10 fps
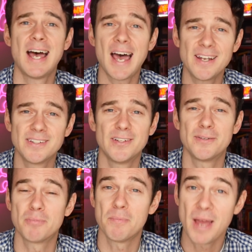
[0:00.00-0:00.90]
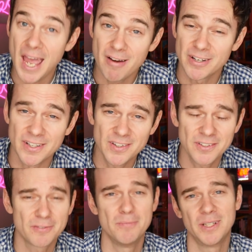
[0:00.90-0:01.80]
Hazardous Preparedness
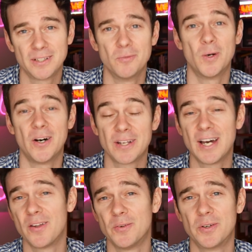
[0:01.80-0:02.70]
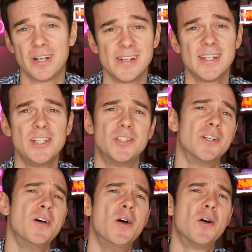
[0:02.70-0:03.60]
from the World Health
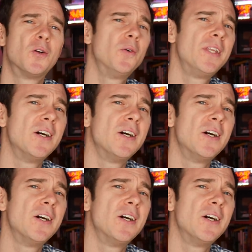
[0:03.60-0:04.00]
Organization, called